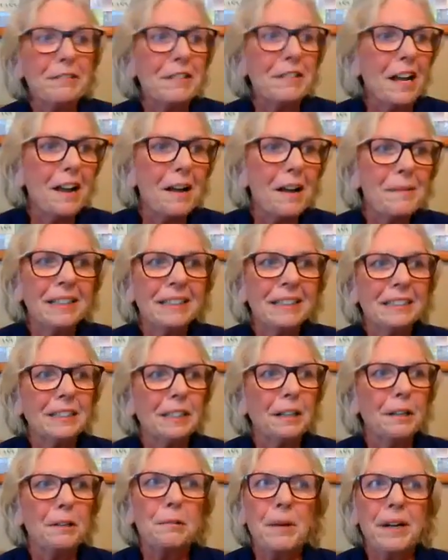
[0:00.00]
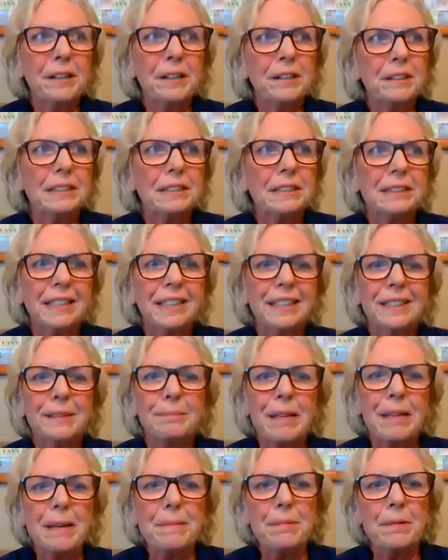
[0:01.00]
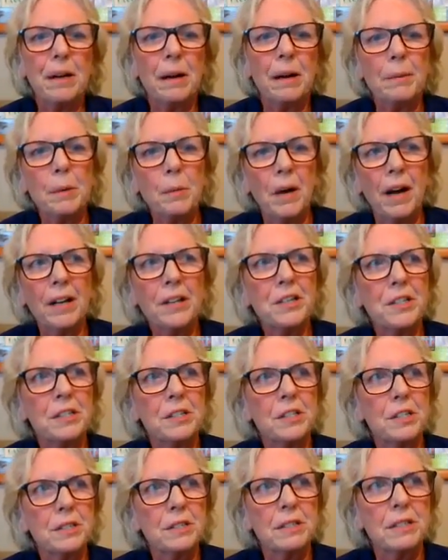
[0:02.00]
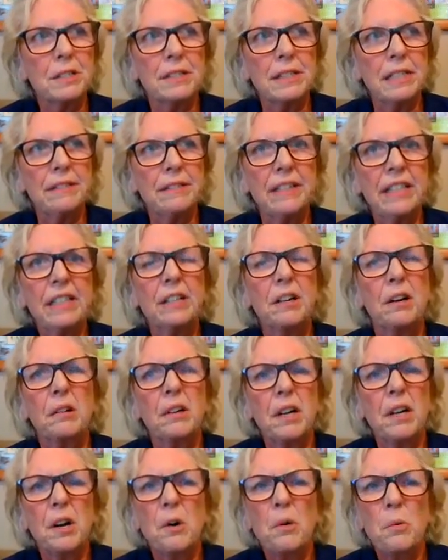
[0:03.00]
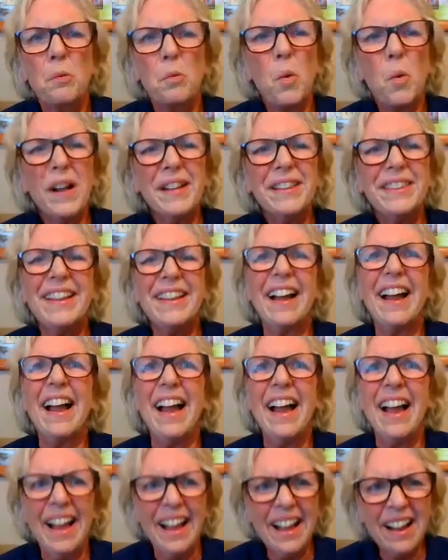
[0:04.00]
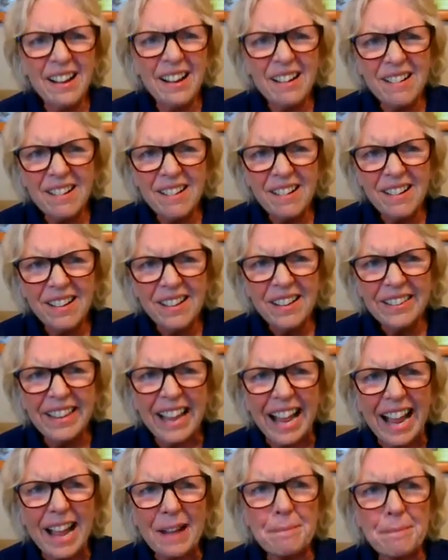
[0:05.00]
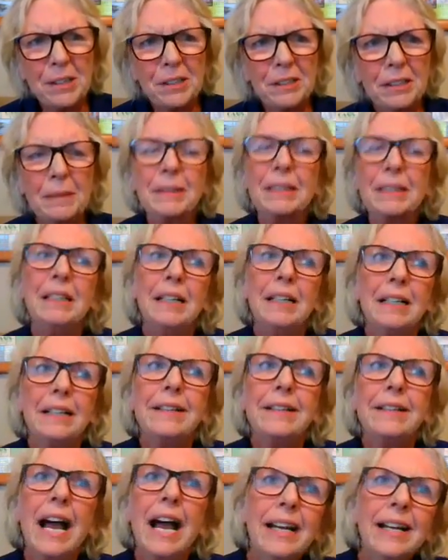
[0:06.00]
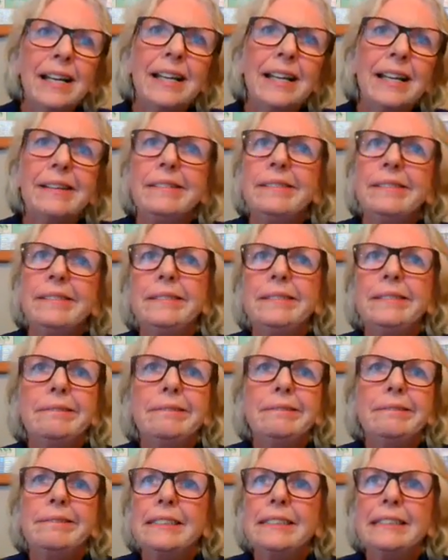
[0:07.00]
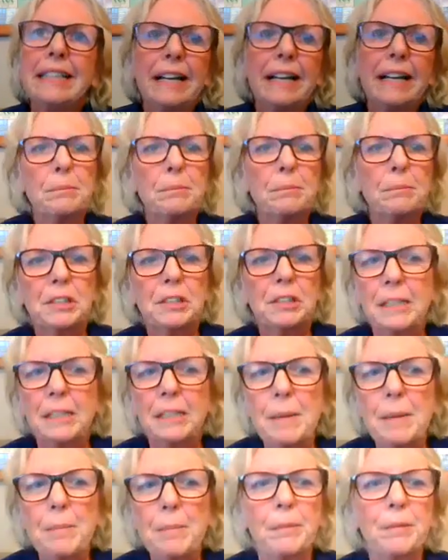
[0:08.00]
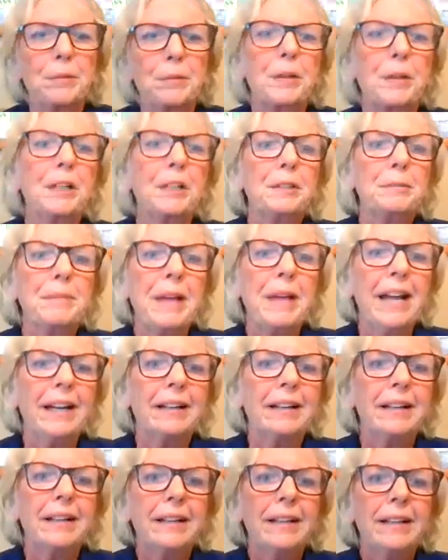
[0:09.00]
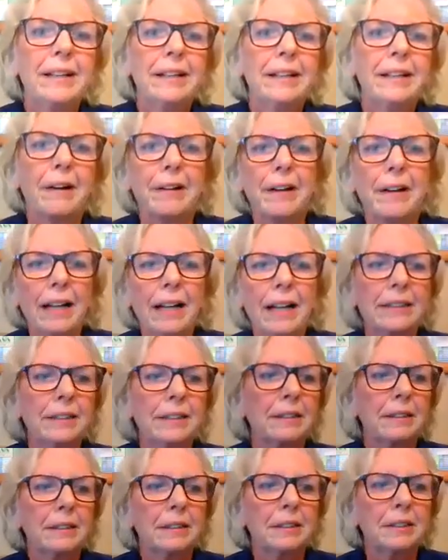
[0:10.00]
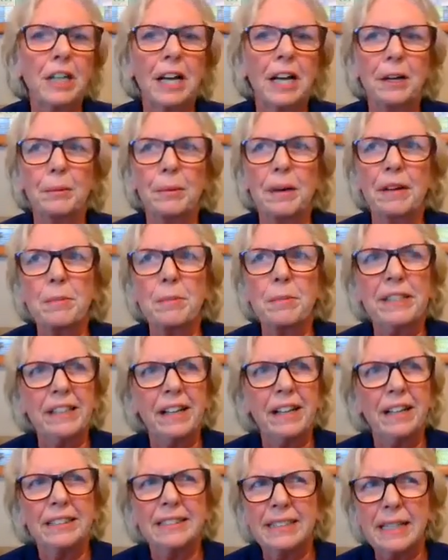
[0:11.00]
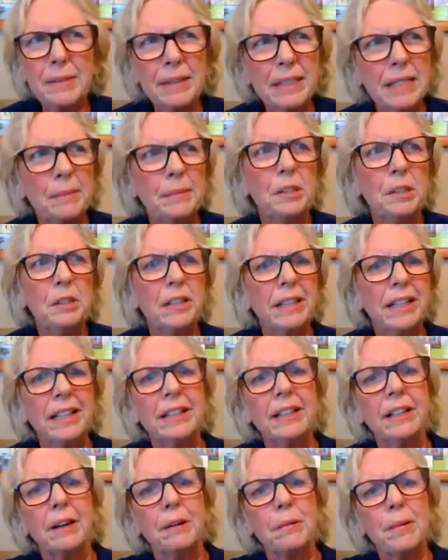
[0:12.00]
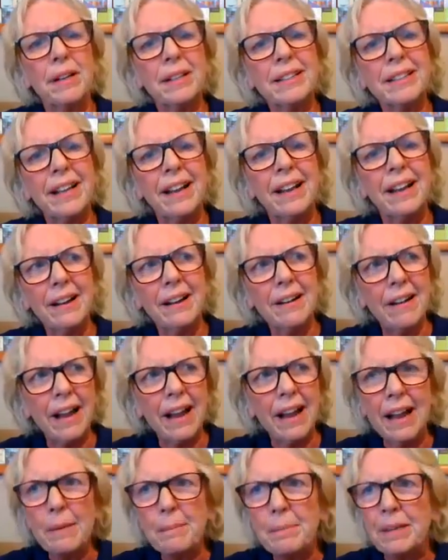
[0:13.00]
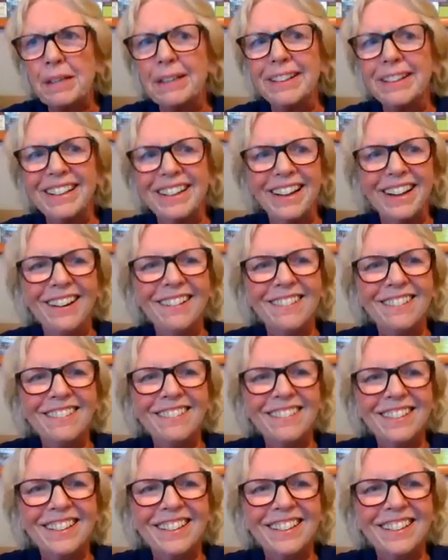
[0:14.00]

know. I mean, it's so weird to see the people. I'll be watching TV and go, what the hell? I mean, 97% of the people I'm thrilled made it or got their shot or whatever, but some of them you look at it and go, what the hell happened? You know?